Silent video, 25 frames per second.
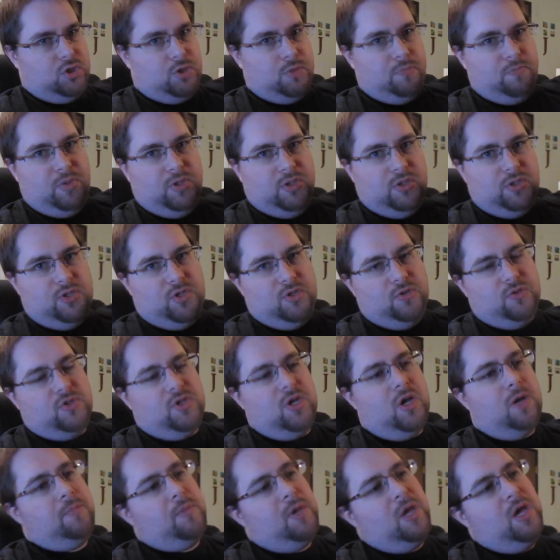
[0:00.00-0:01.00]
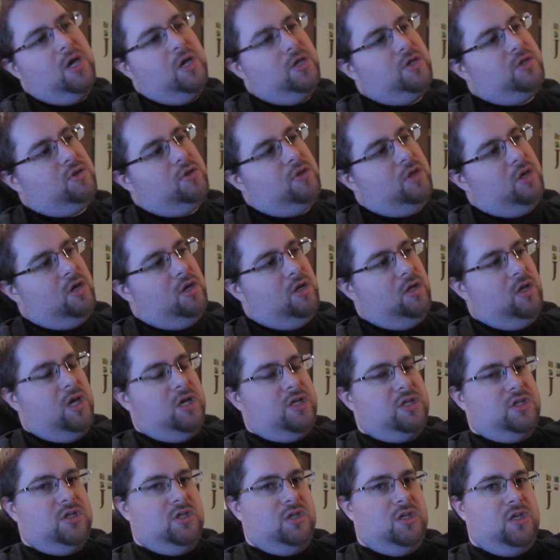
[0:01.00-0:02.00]
Builds those up so that it'll
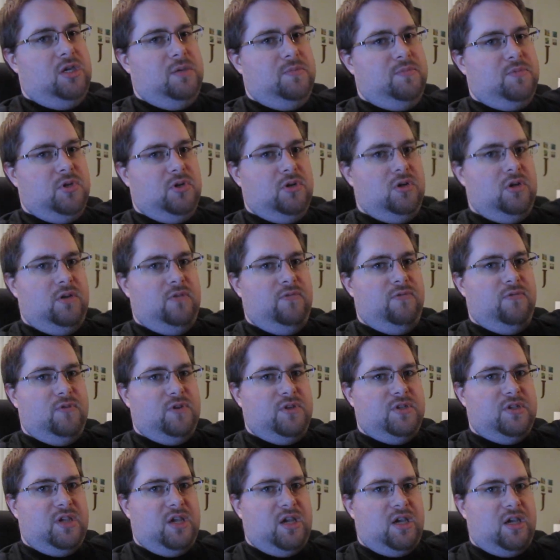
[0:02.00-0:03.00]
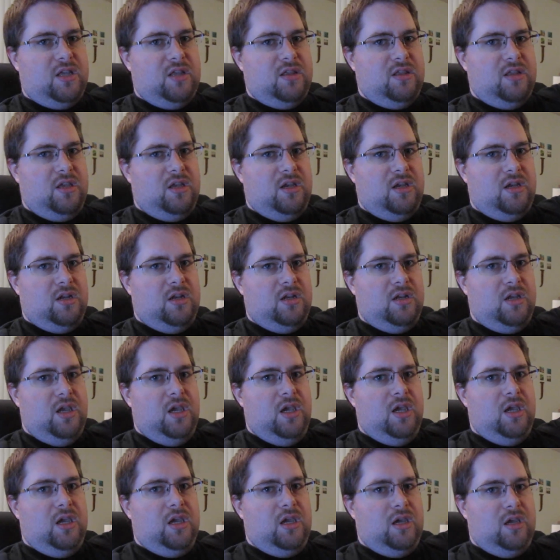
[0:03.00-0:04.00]
actually keep turning for a second, then
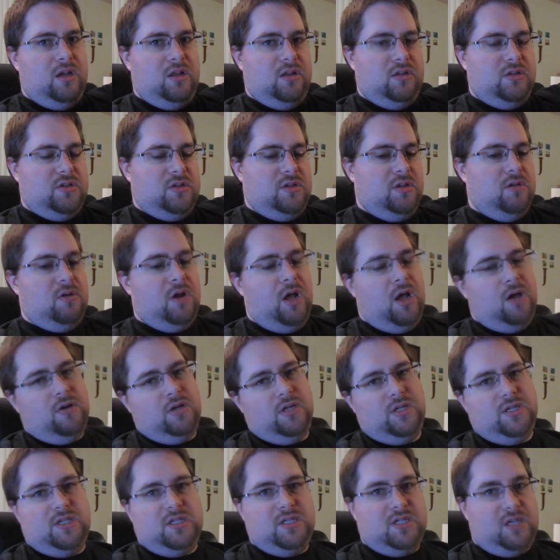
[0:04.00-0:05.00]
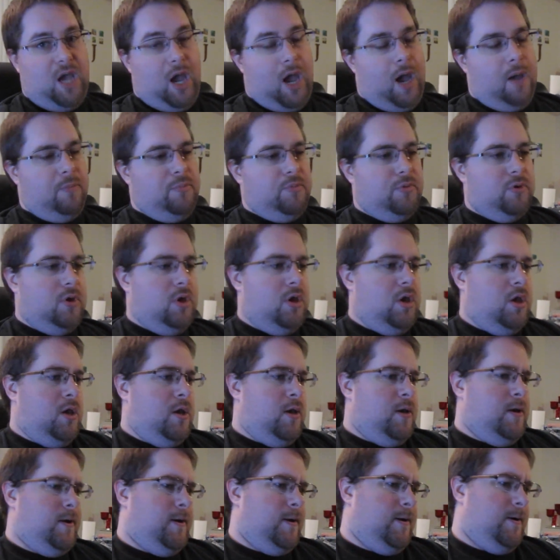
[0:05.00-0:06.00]
it'll slow down and stop.
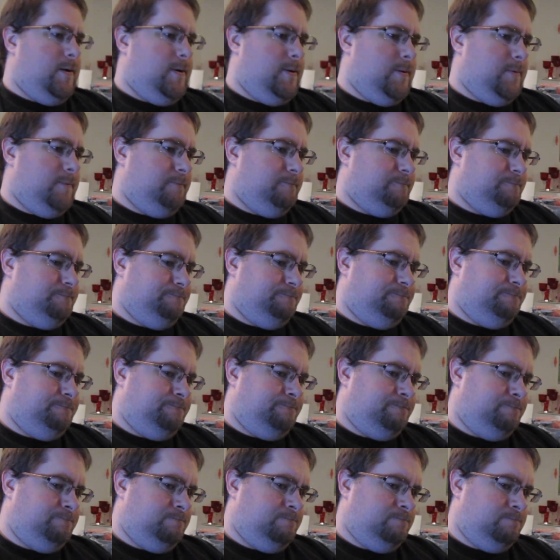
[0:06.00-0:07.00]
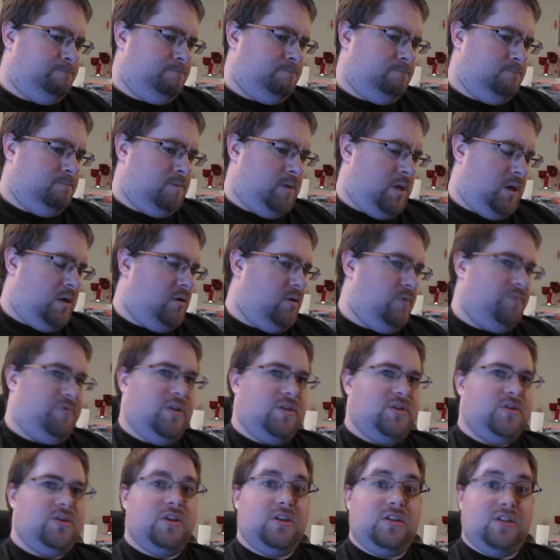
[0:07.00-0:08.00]
I don't know if
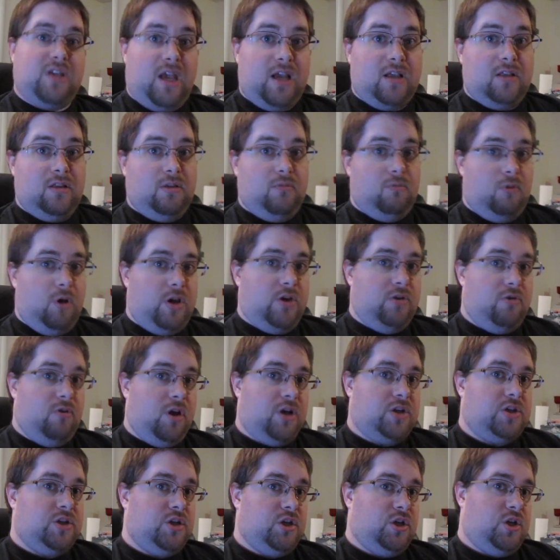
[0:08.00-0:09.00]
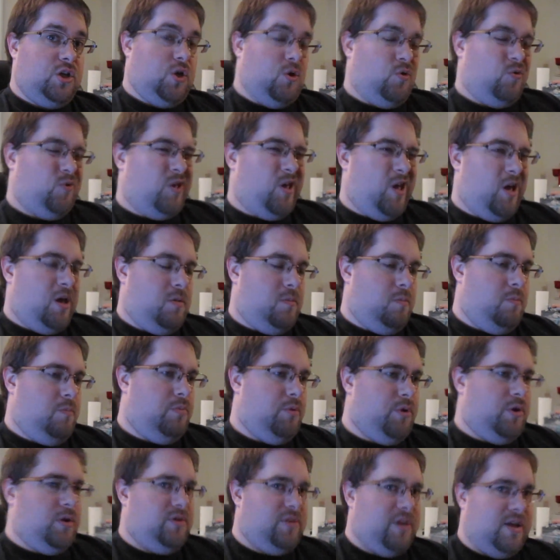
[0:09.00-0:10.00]
that's exactly the right direction to go yet,
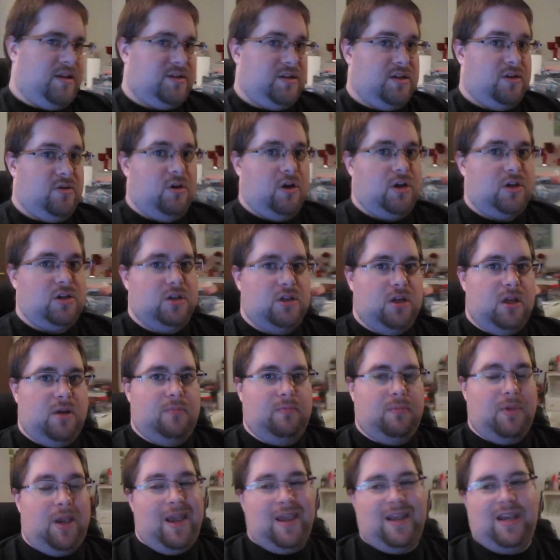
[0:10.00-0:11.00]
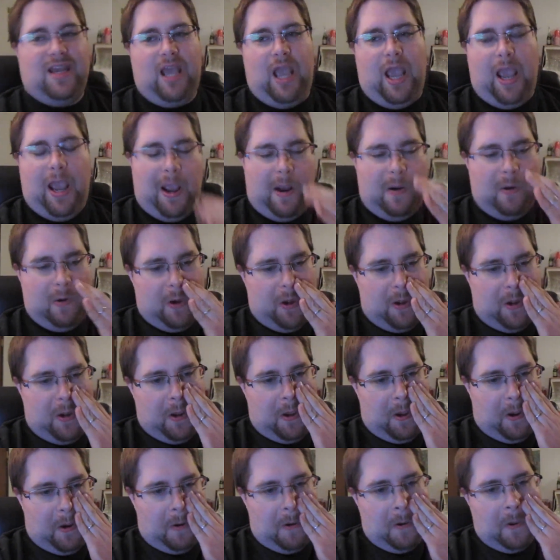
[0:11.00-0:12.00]
but that's the direction I'm kind of at right
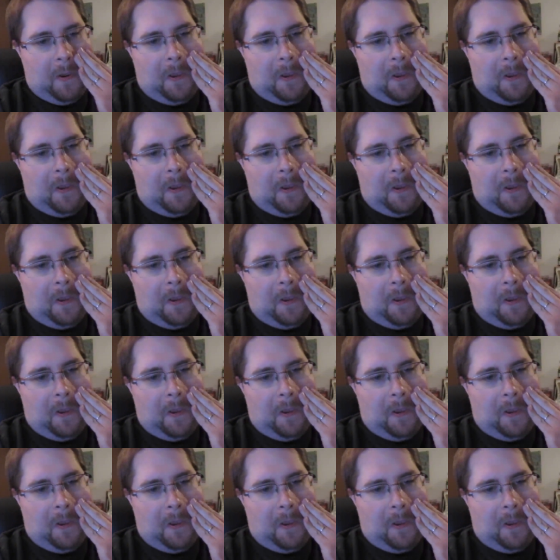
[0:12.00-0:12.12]
now.